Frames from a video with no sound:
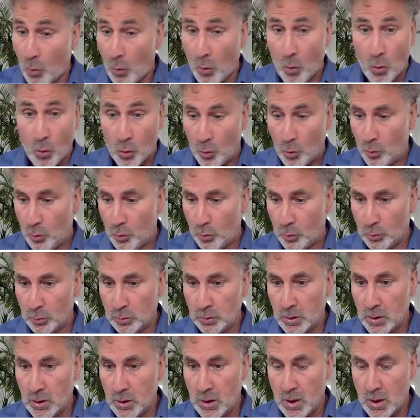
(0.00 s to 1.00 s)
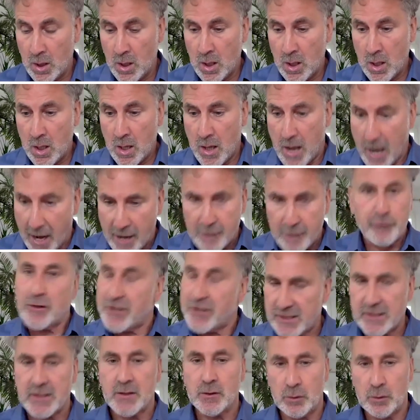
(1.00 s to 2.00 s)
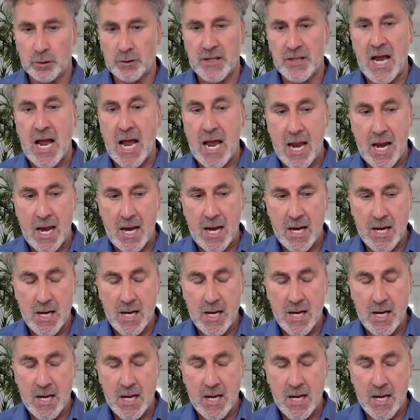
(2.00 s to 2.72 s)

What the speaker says: all, every single day,